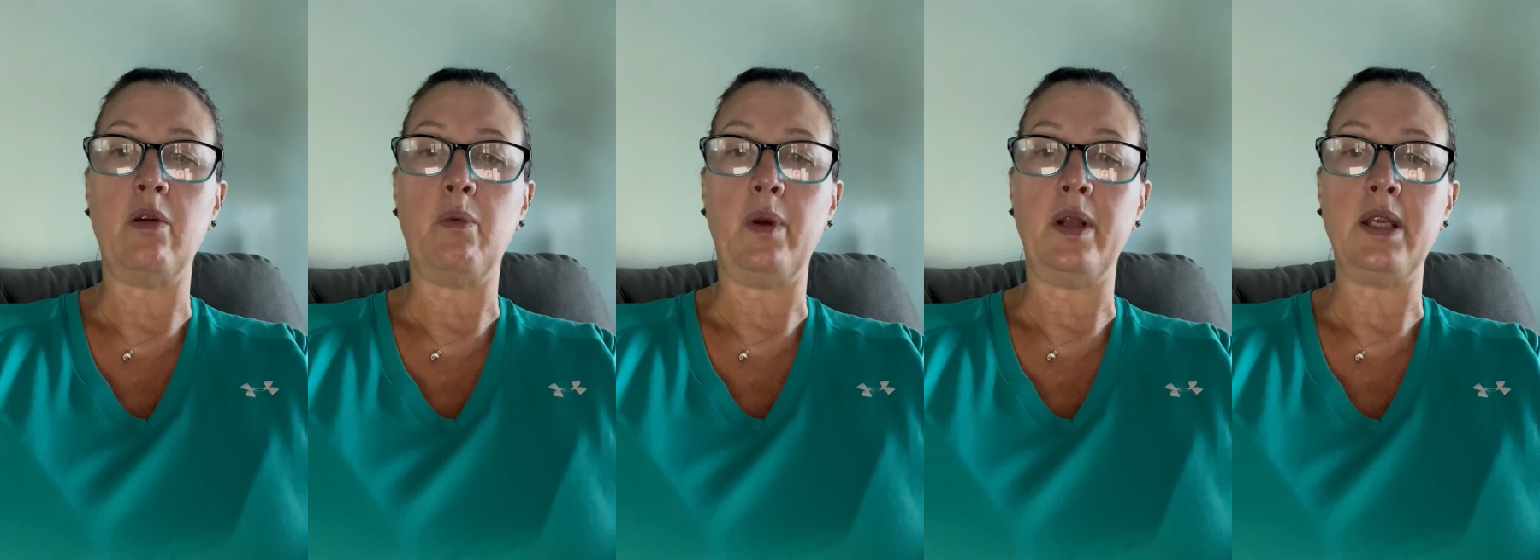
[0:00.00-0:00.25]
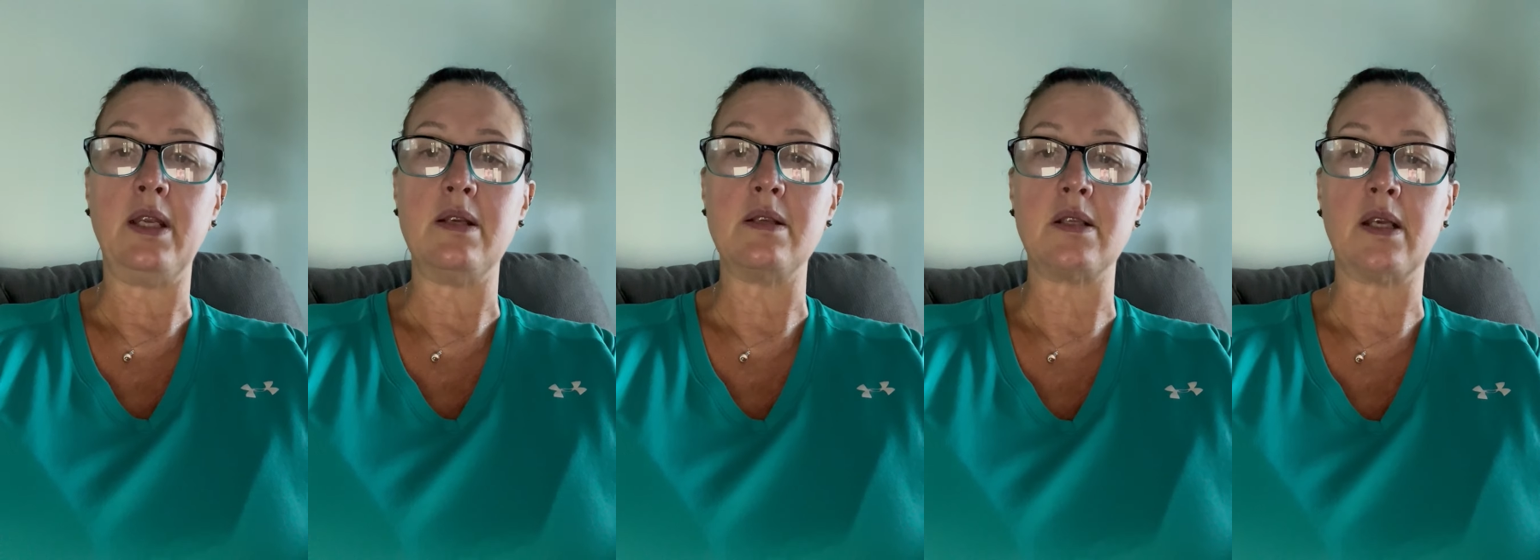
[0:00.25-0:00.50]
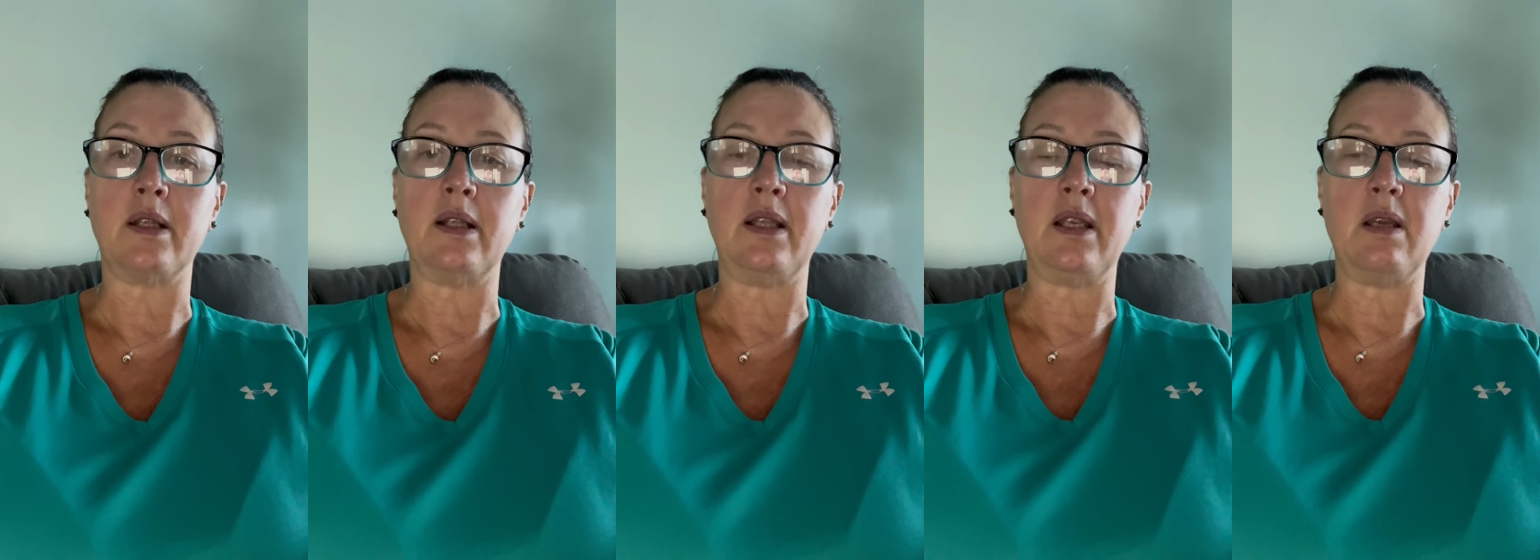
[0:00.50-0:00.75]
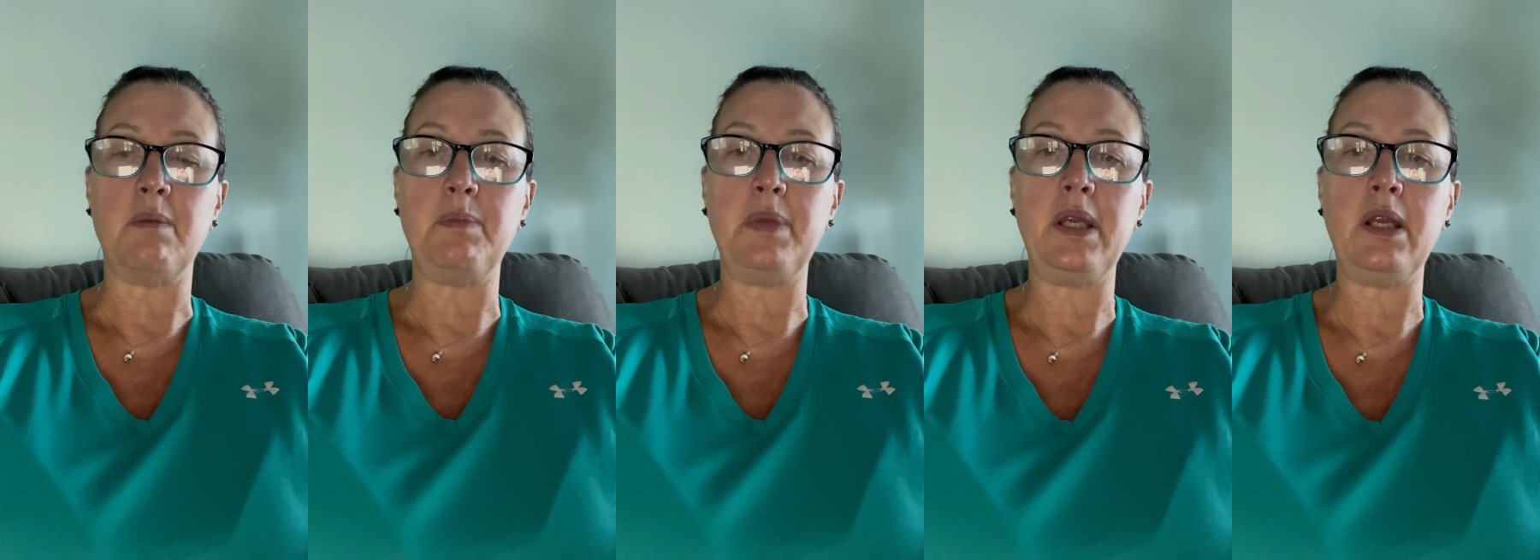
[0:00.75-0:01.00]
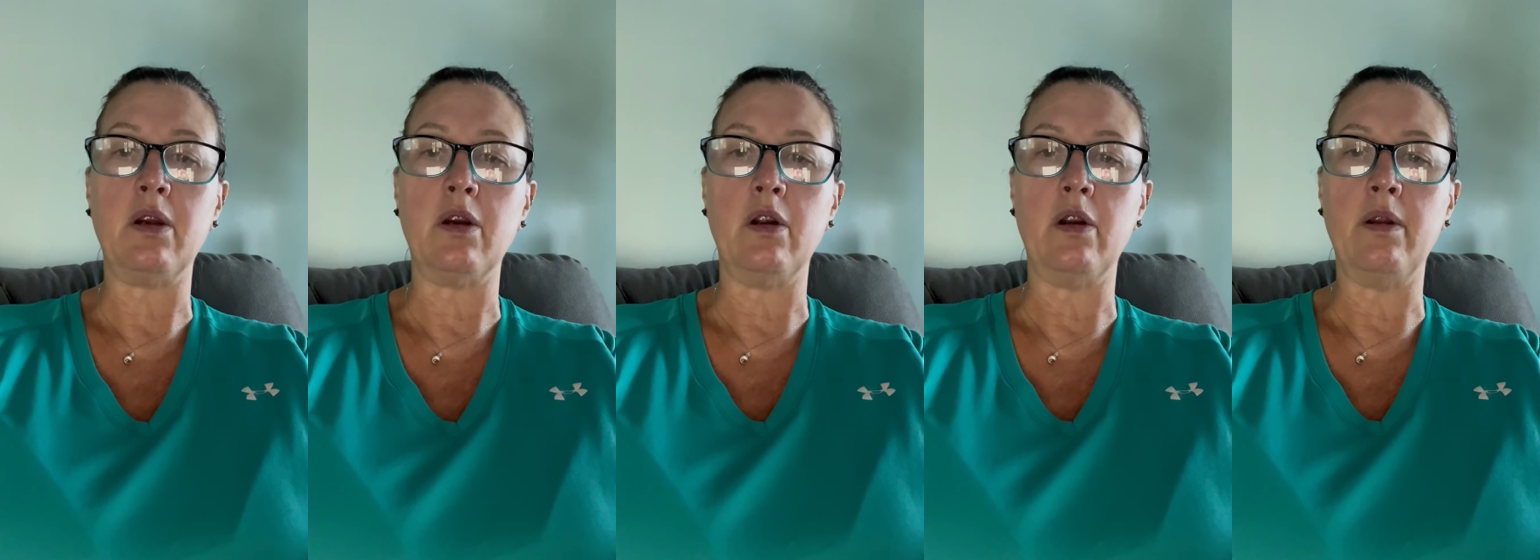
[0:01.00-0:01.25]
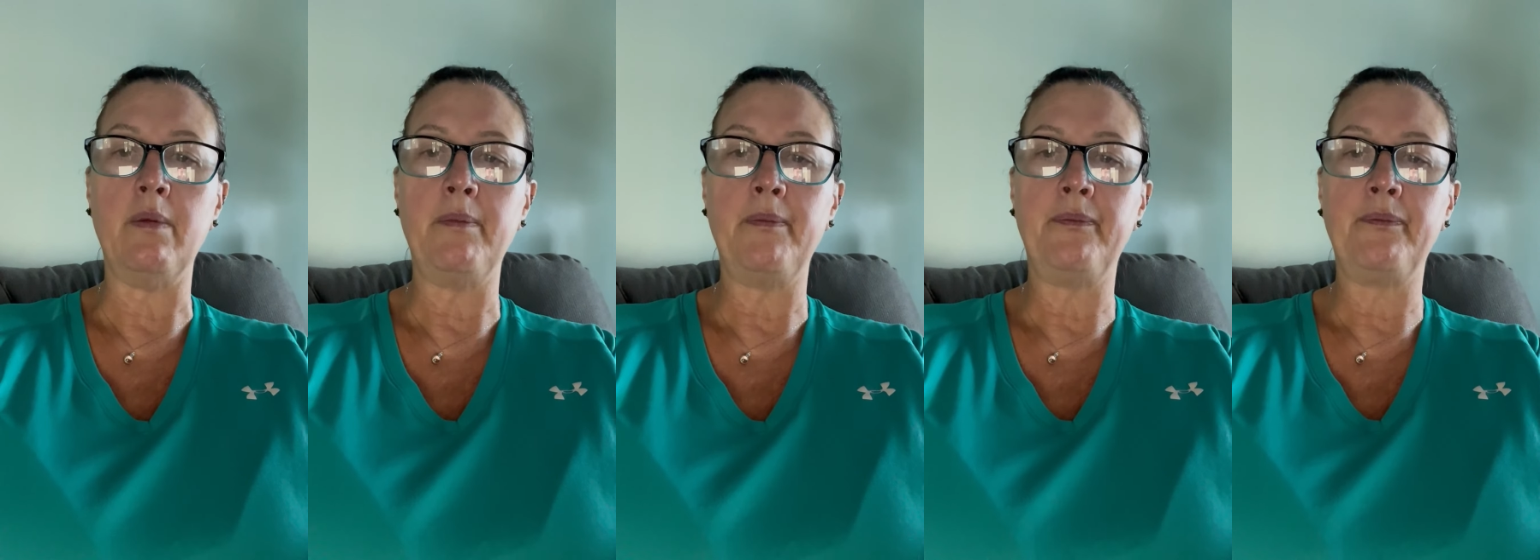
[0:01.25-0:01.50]
when he suddenly
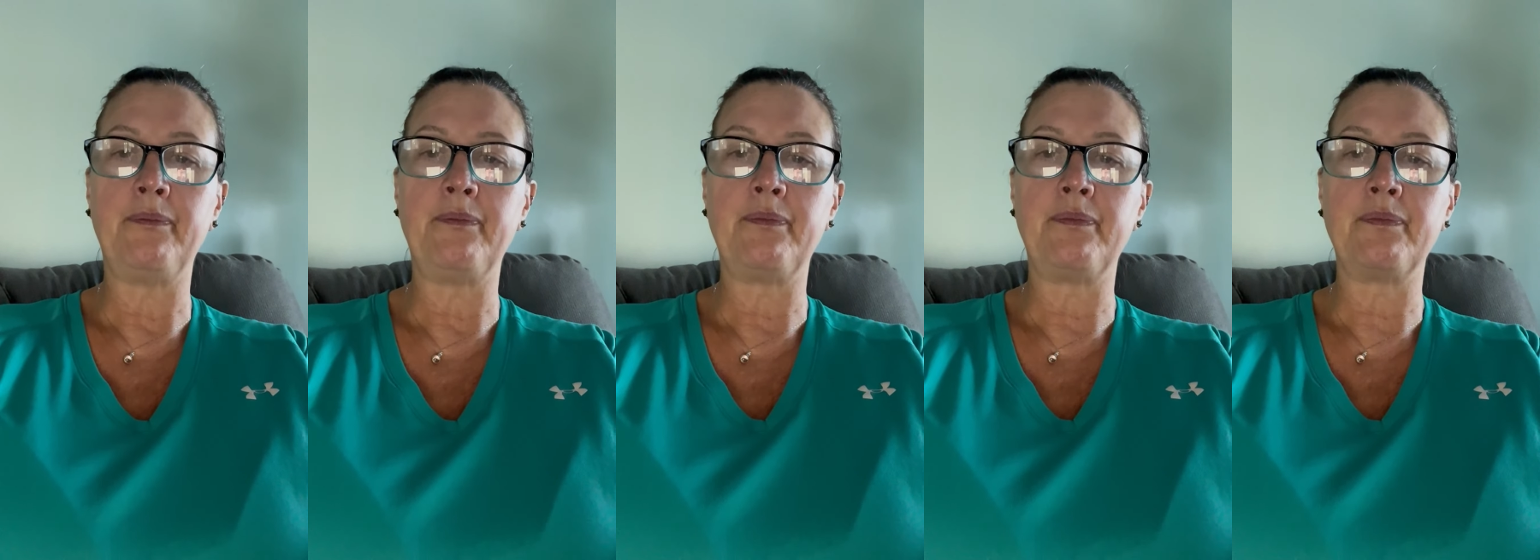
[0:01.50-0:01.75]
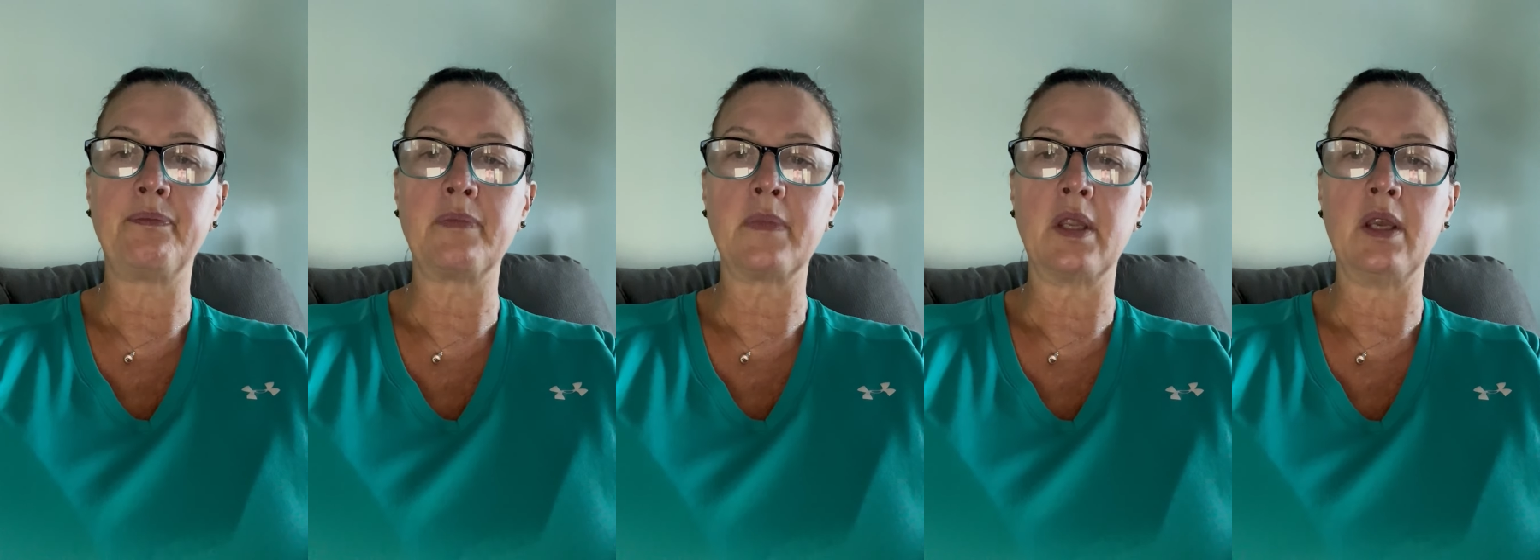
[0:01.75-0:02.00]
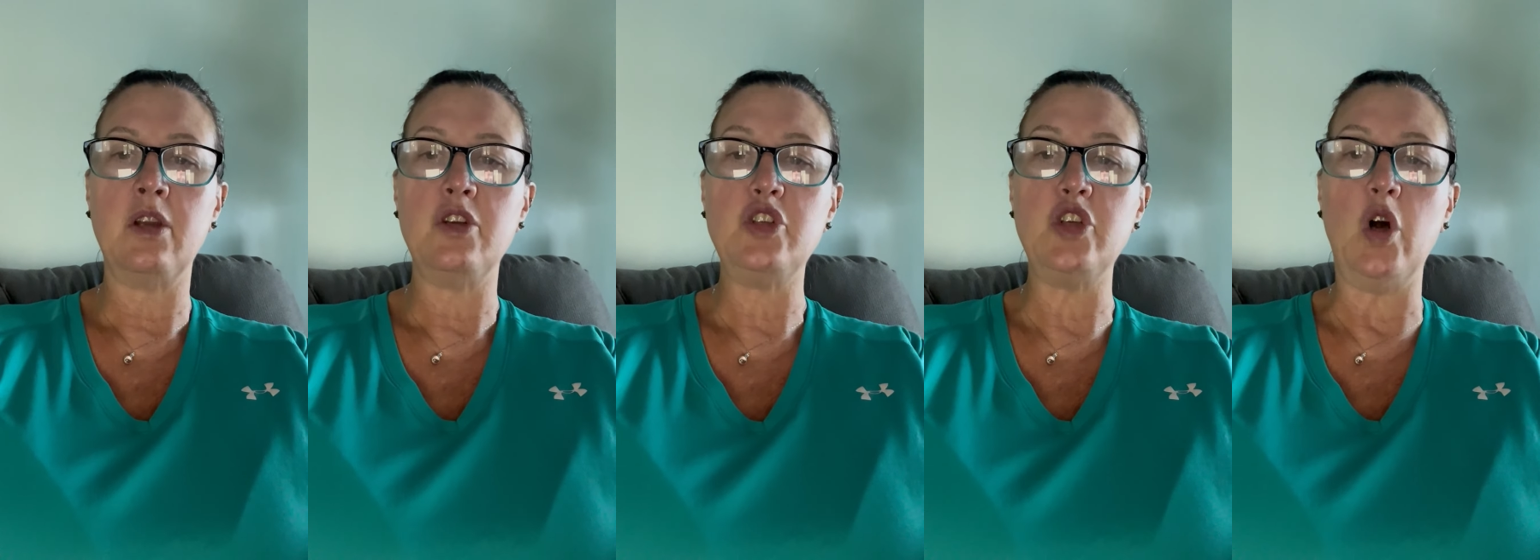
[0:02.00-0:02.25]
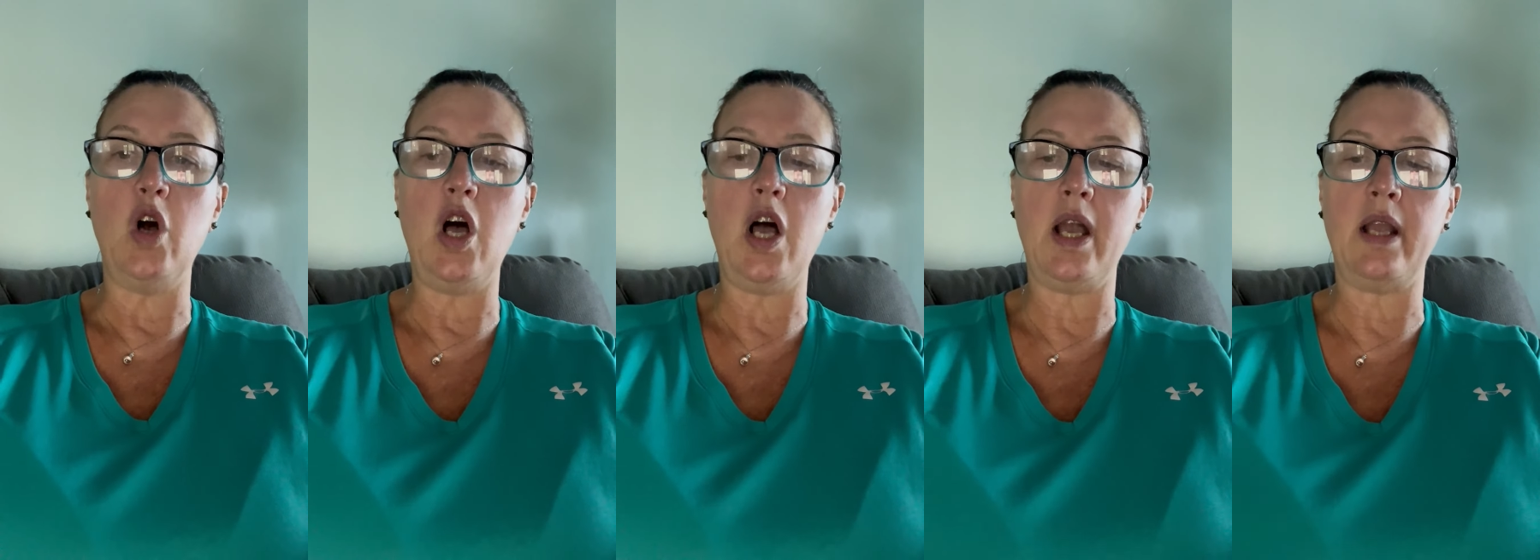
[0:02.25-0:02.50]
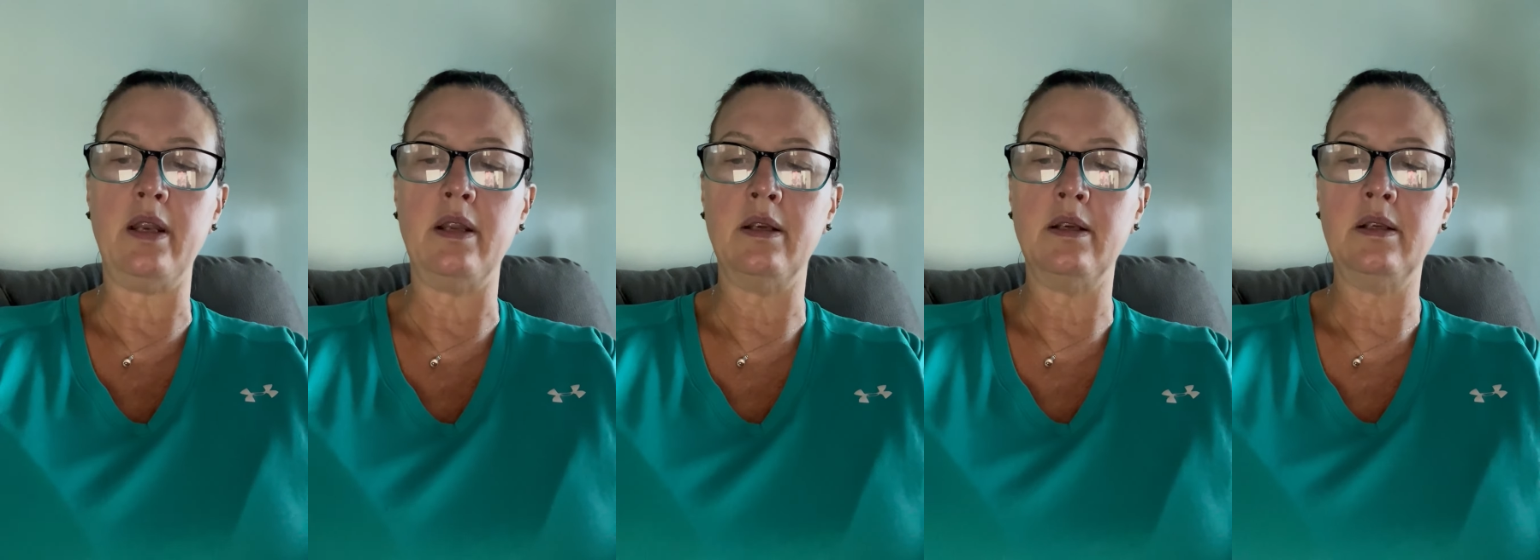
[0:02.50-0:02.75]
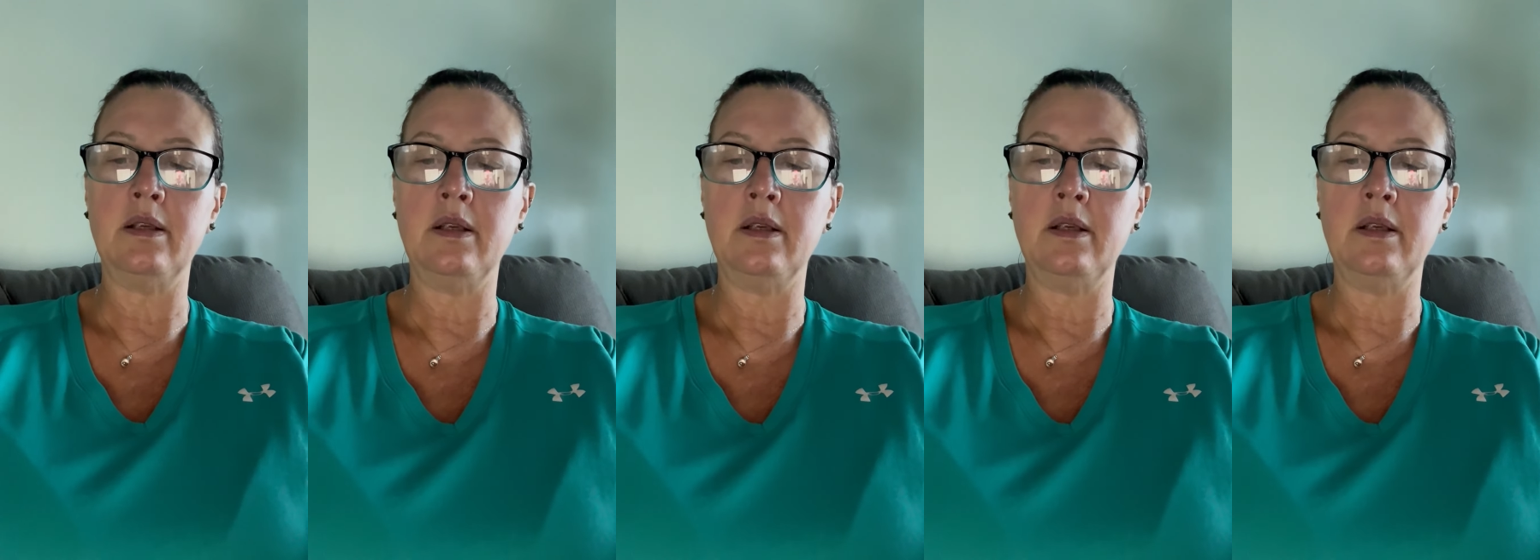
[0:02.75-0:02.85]
appeared. "Dawn!